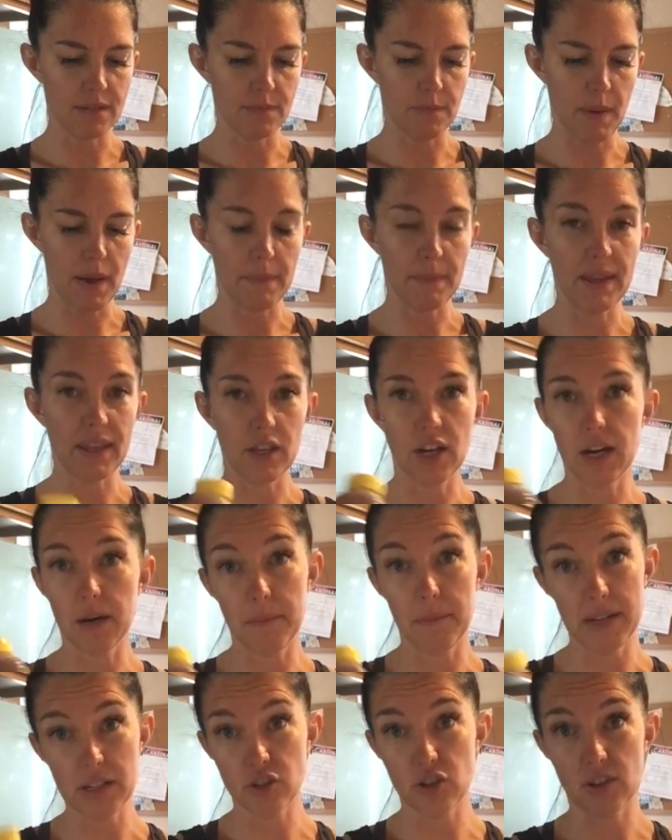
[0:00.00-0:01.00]
But you gotta
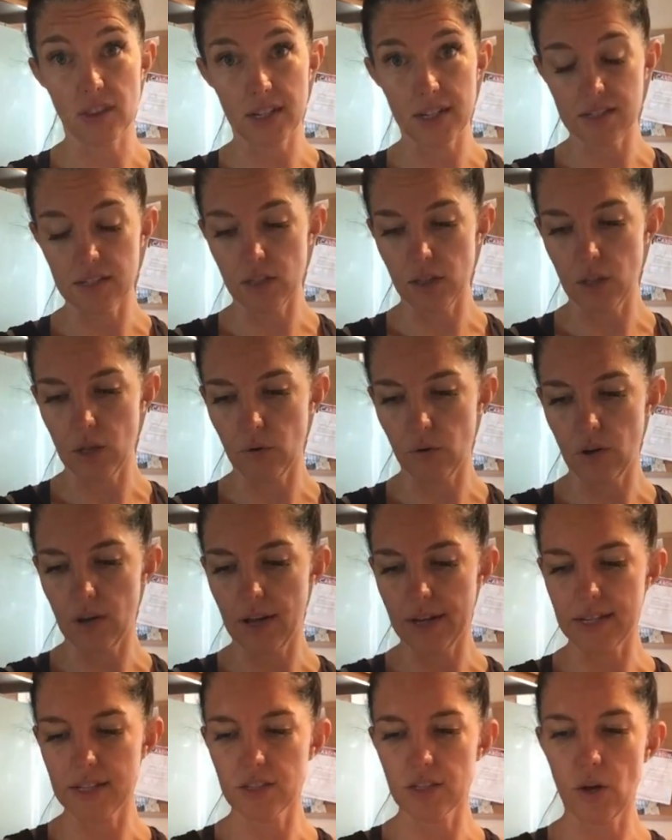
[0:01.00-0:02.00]
make sure that it's a local
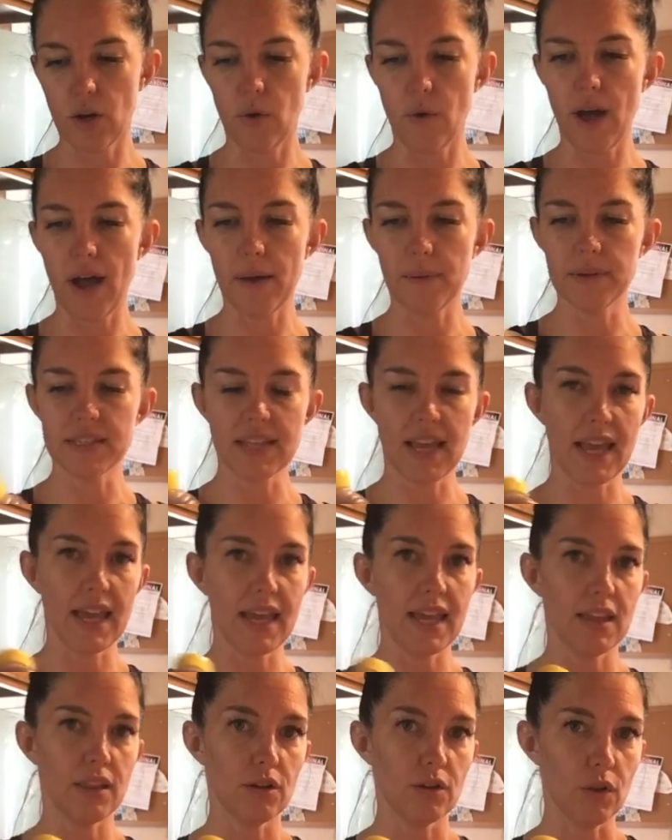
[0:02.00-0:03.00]
honey. So I would say
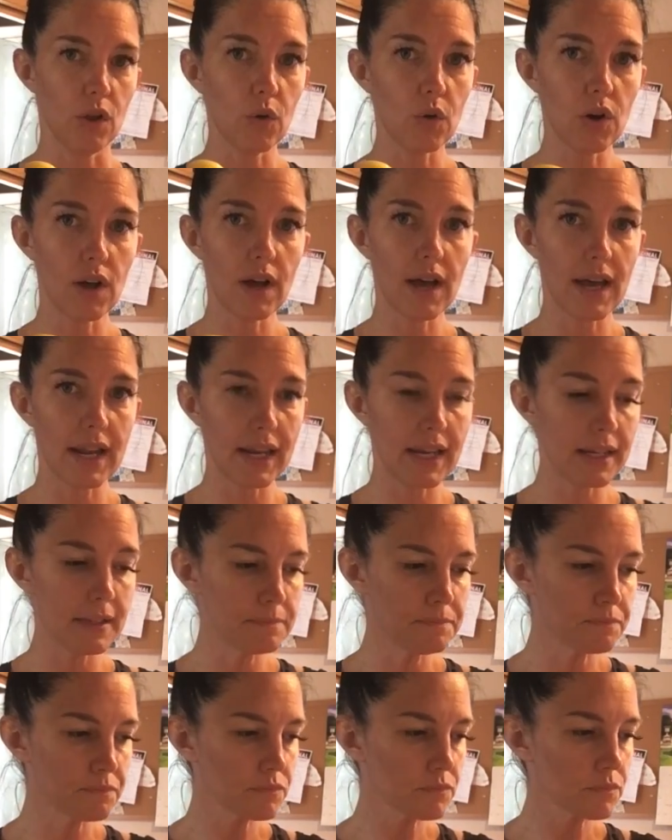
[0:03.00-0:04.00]
either local honey,
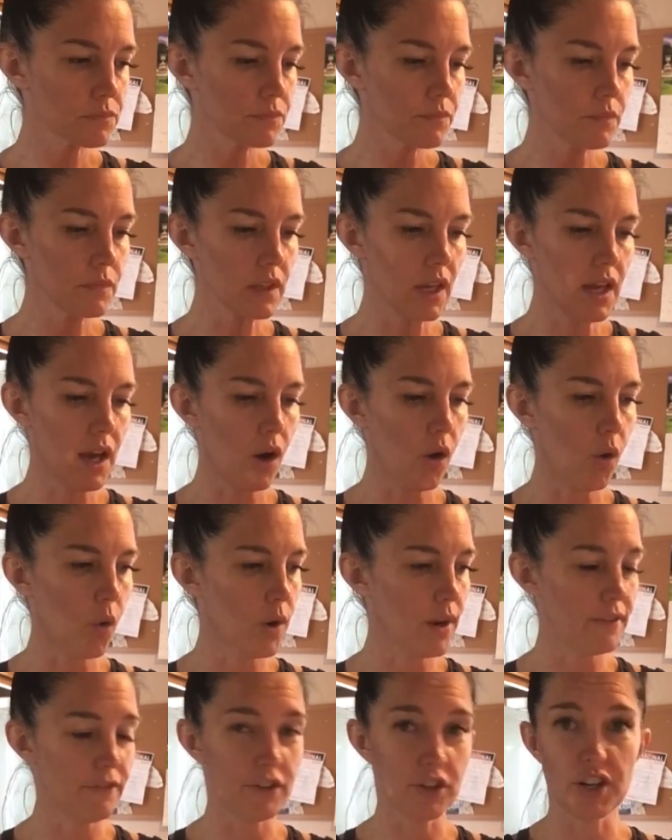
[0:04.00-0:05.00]

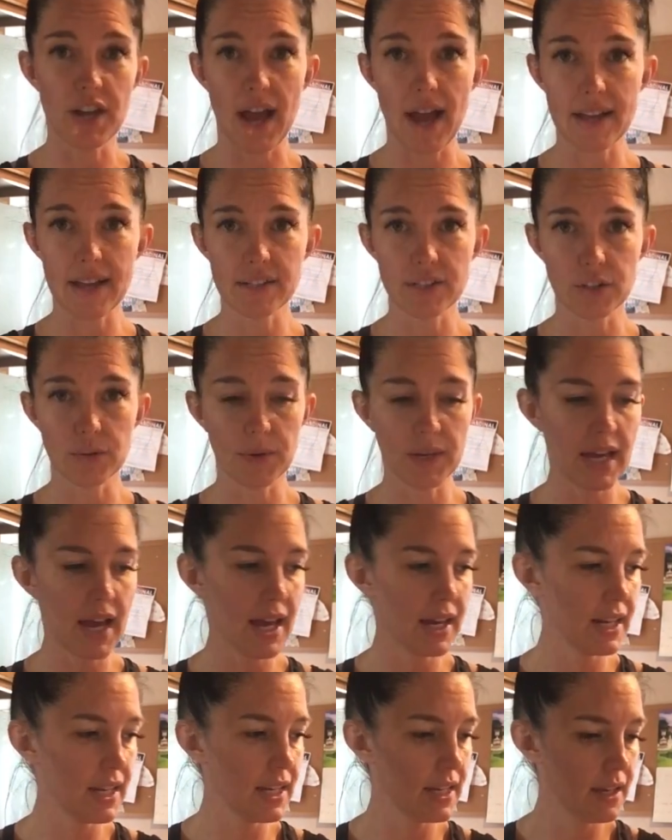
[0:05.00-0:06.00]
or if you're not doing
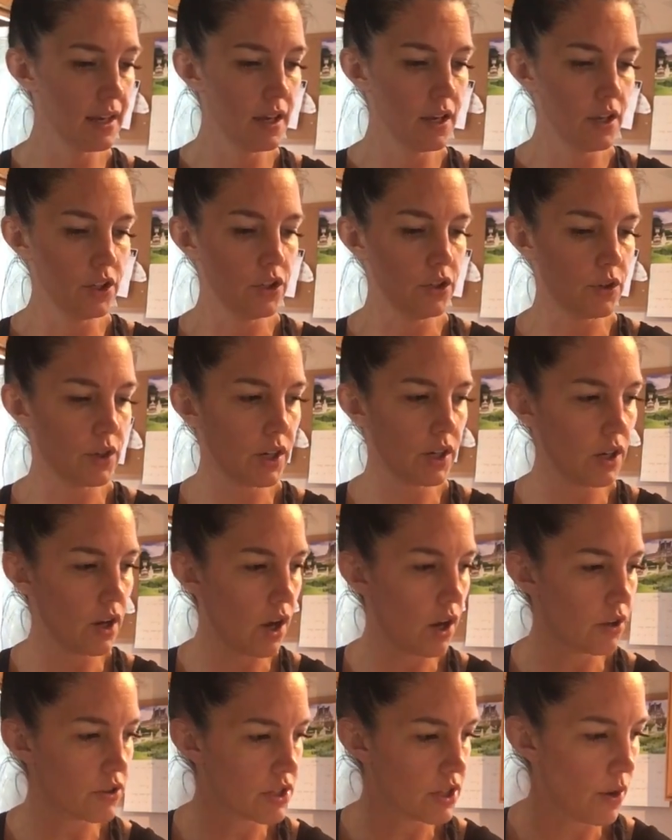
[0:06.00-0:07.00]
honey, you can
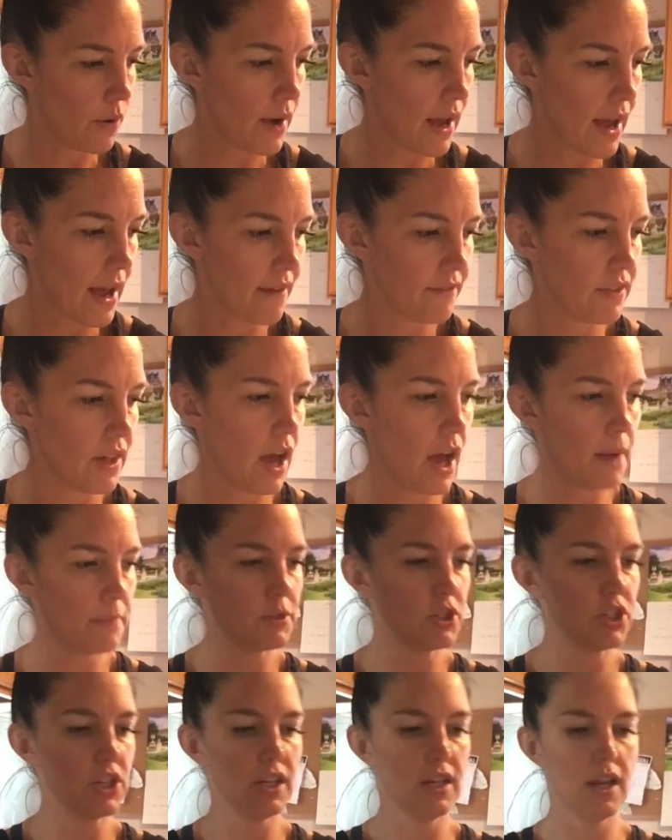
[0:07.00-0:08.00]
also have the
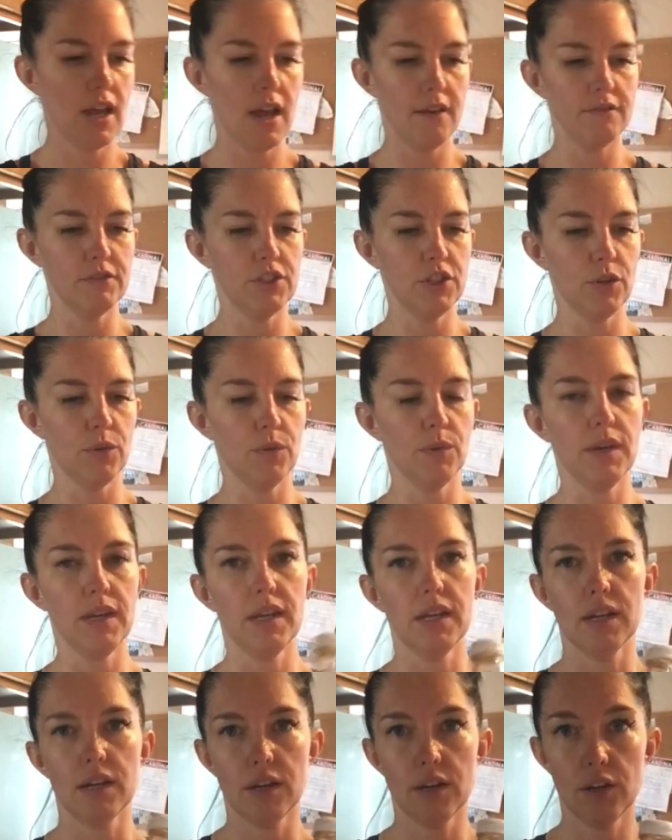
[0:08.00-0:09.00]
option of
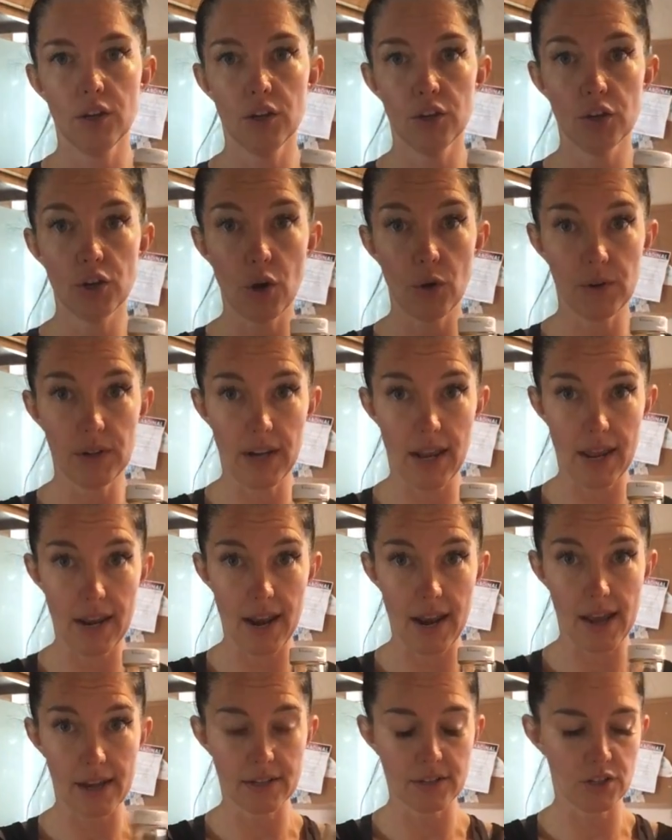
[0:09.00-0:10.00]
doing coconut
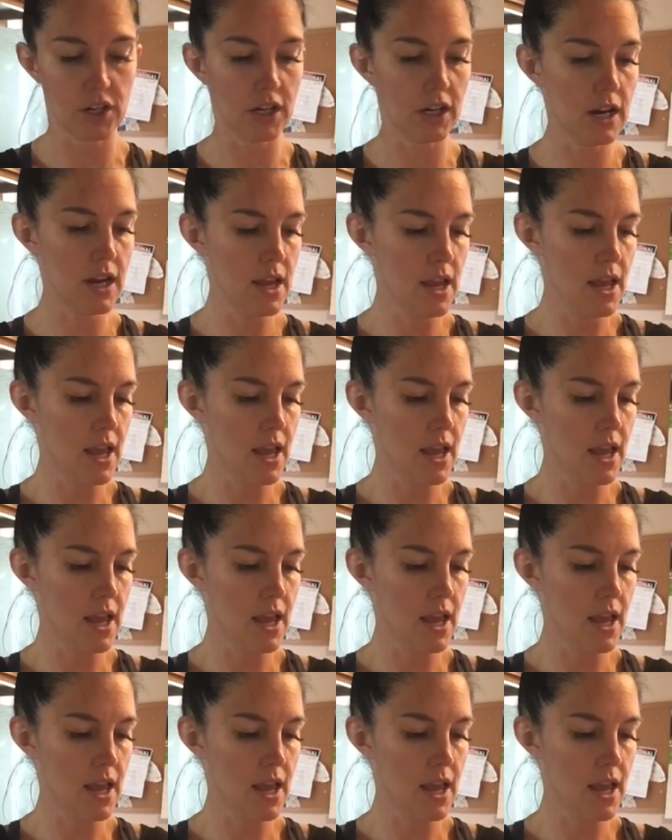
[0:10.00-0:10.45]
nectar.